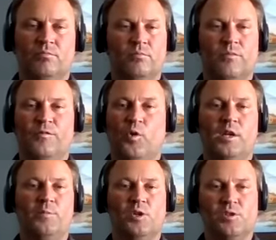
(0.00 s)

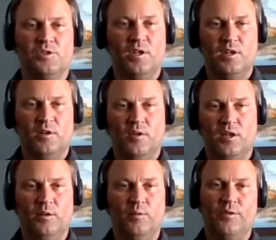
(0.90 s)
40 bushels of
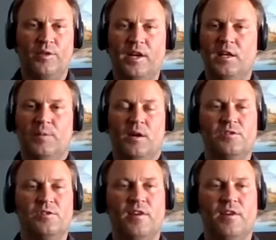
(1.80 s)
canola with 80 pounds of